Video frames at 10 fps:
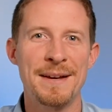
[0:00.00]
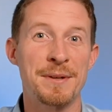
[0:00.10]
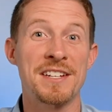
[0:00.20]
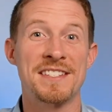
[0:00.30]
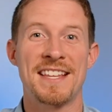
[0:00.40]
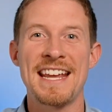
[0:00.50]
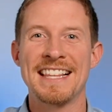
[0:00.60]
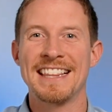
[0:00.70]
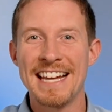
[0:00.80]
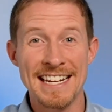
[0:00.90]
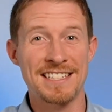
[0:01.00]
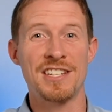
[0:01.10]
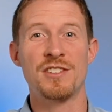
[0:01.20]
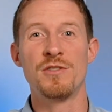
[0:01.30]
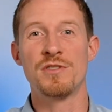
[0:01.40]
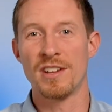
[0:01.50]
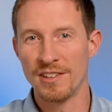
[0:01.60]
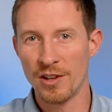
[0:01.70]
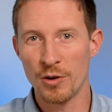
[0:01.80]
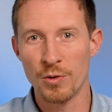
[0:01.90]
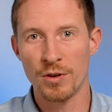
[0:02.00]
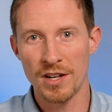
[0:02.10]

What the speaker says: because they like to use local